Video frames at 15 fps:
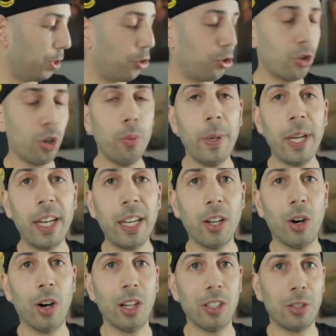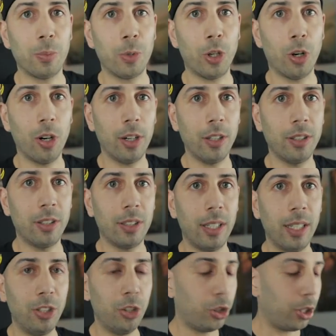But so many awesome cards
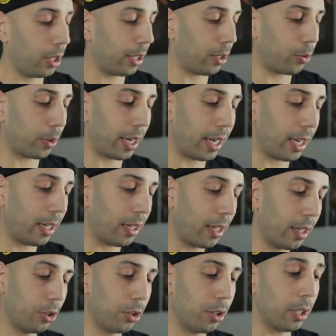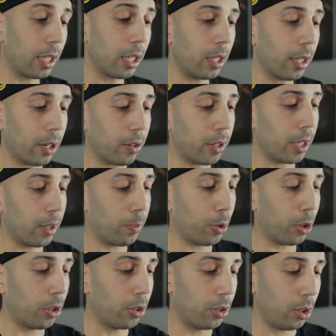in Chilling Rain. Just the Galarian
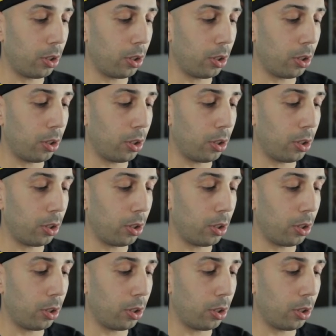birds